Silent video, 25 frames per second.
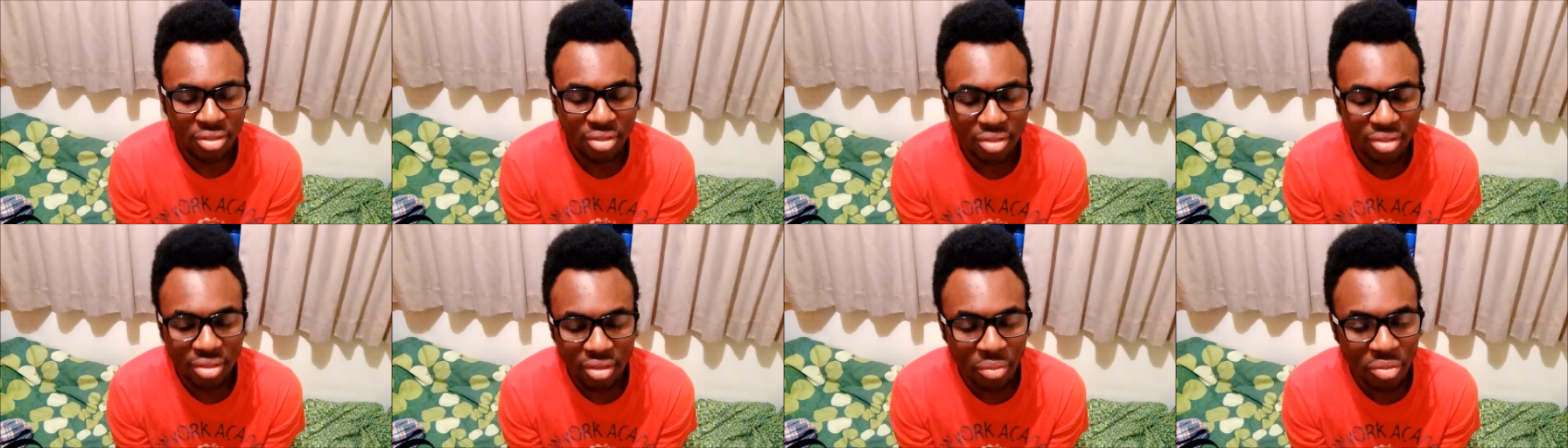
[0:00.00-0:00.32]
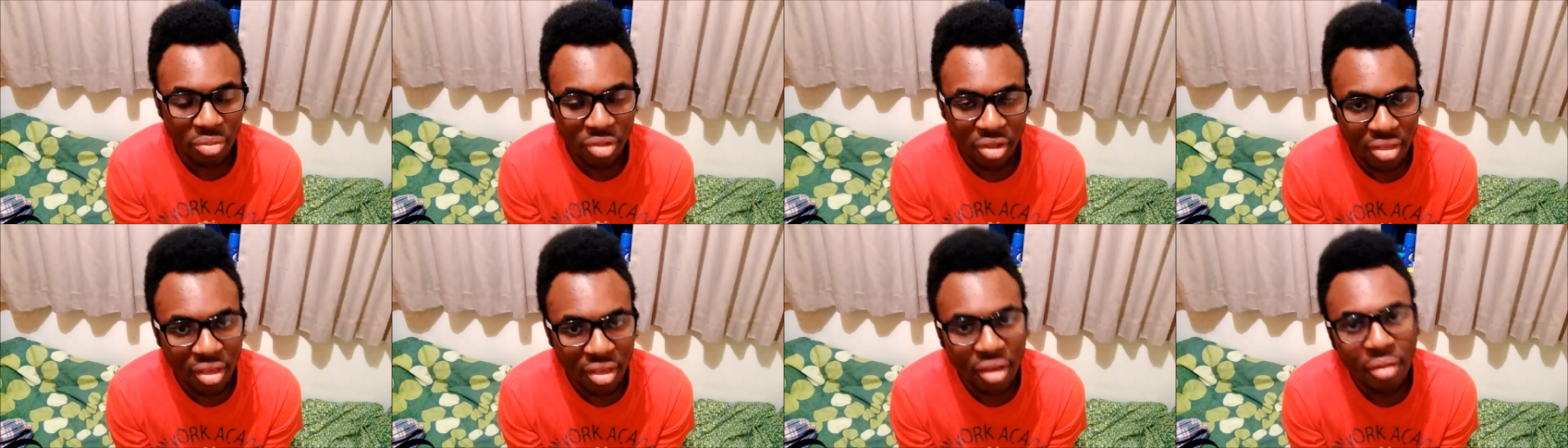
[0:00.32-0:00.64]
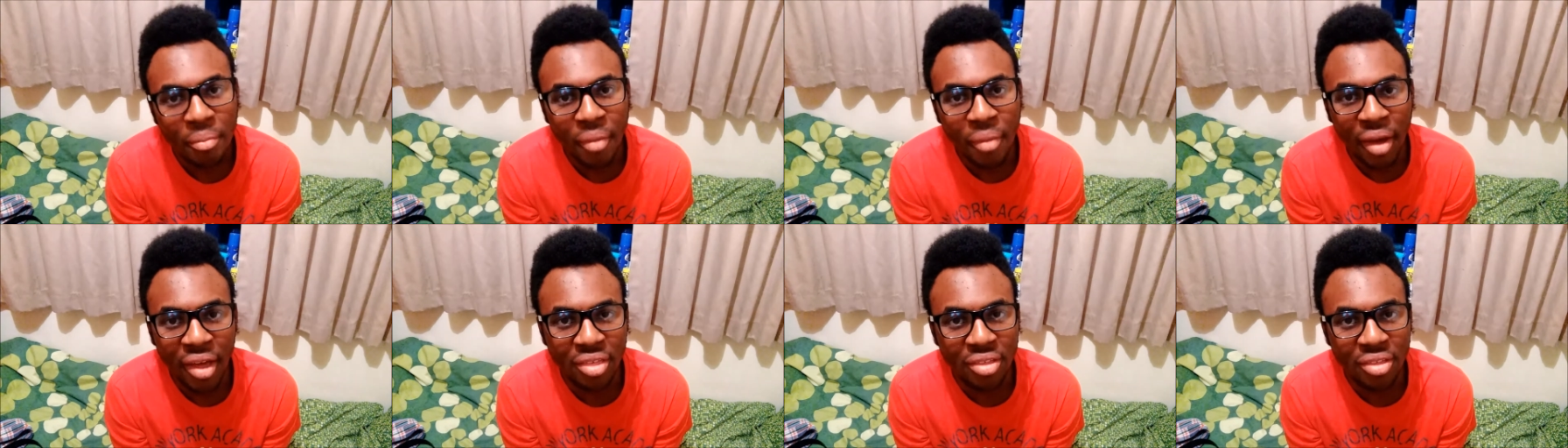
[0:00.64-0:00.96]
subjects like
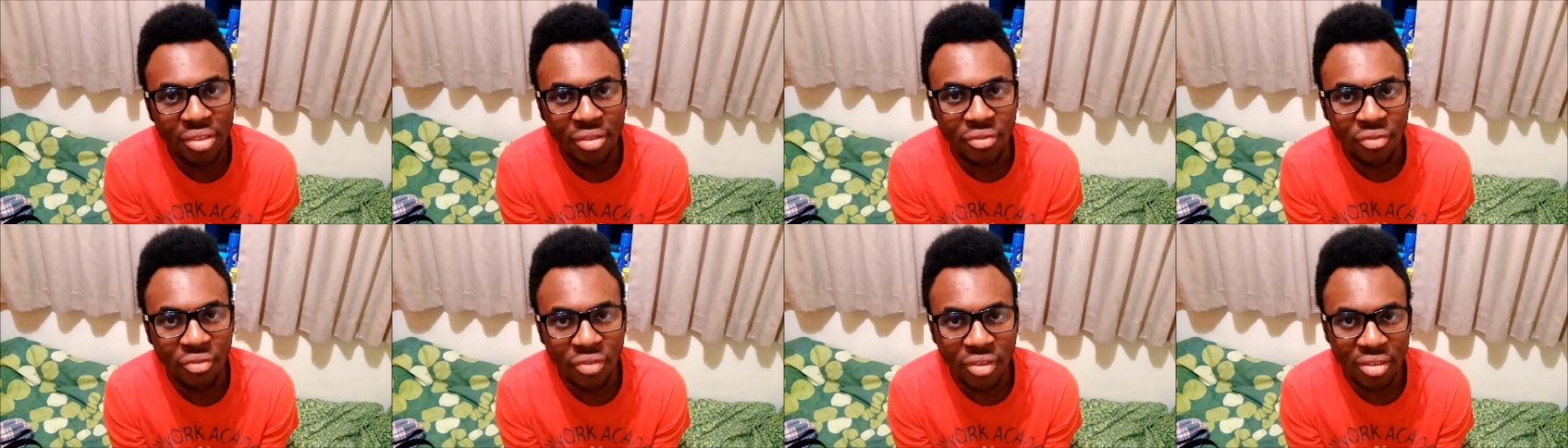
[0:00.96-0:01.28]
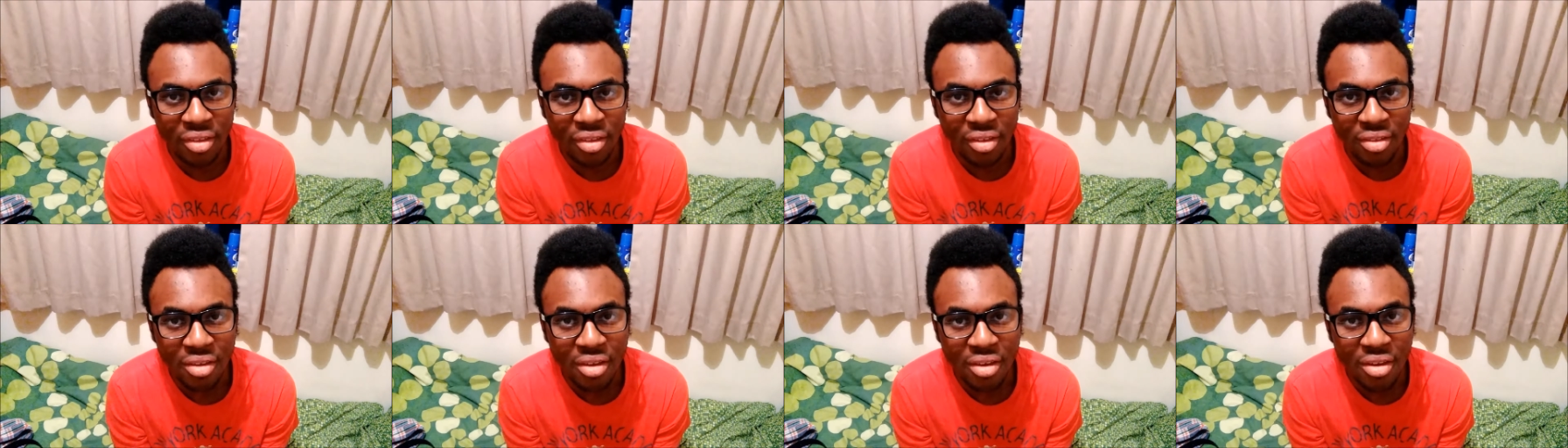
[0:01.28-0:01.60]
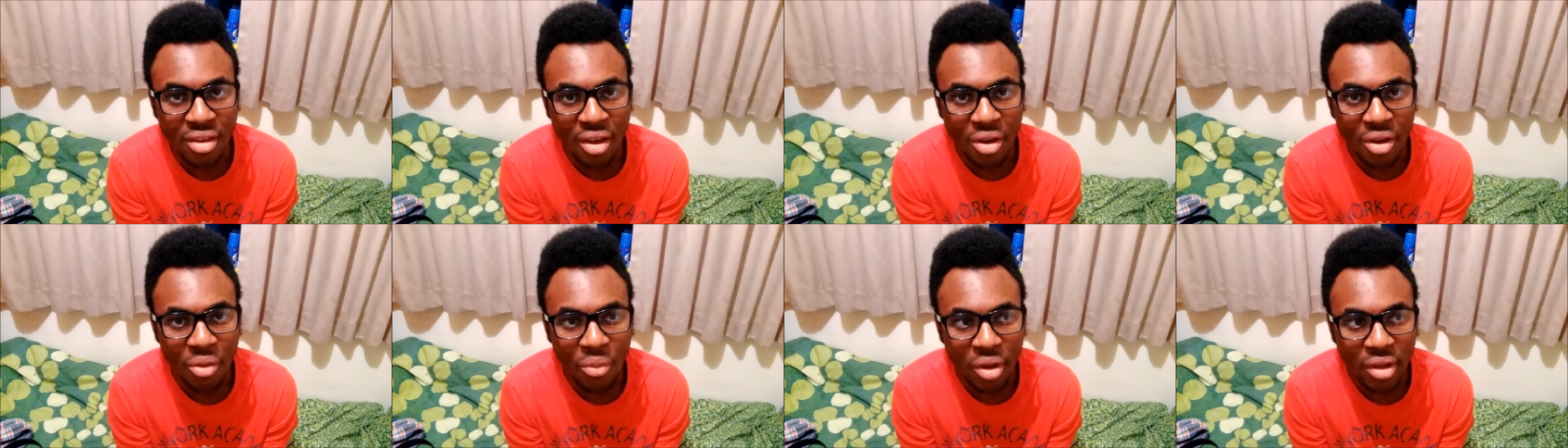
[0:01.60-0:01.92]
maths and physics I
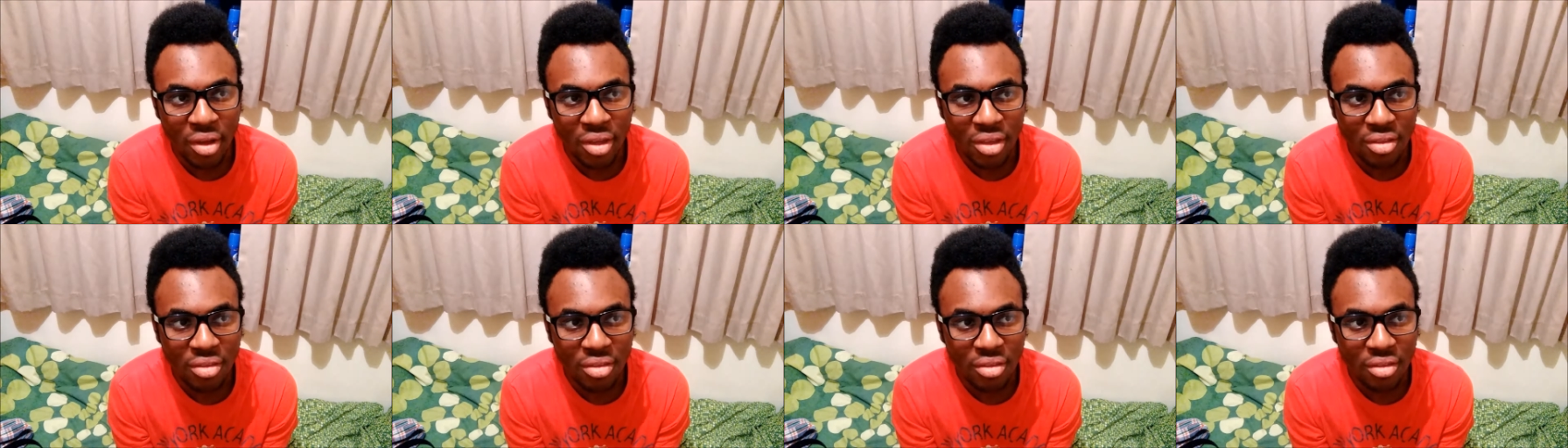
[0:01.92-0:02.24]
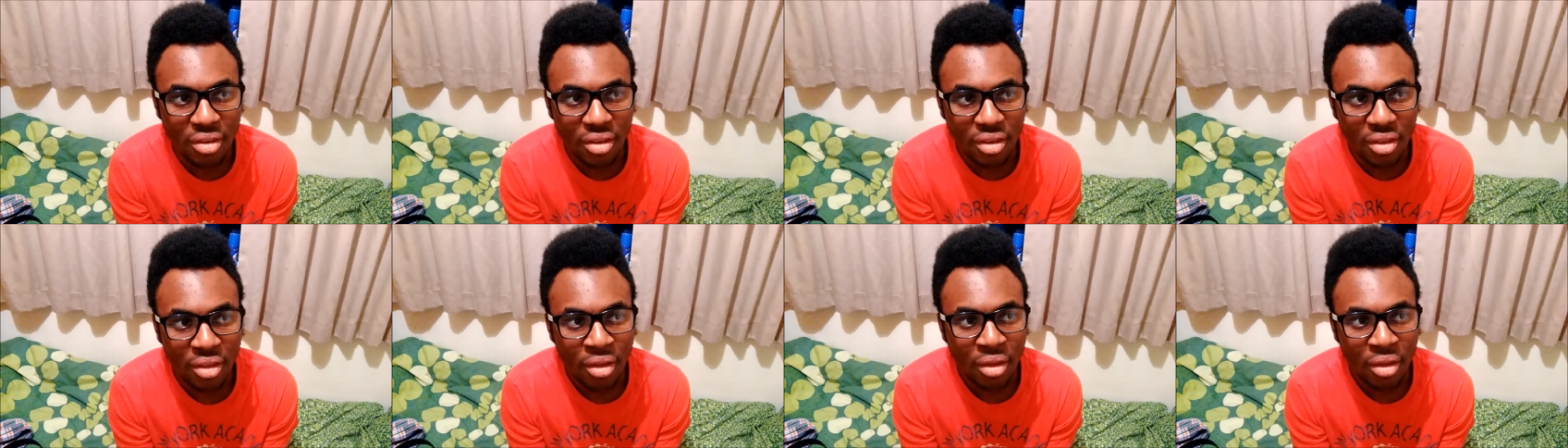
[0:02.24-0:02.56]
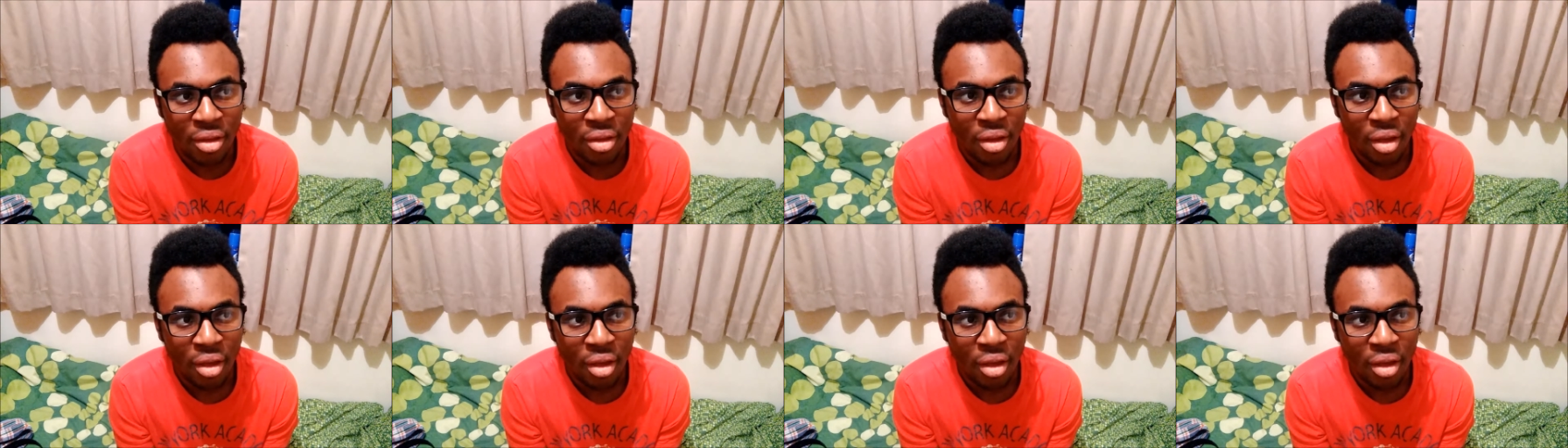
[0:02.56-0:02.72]
get quite easily.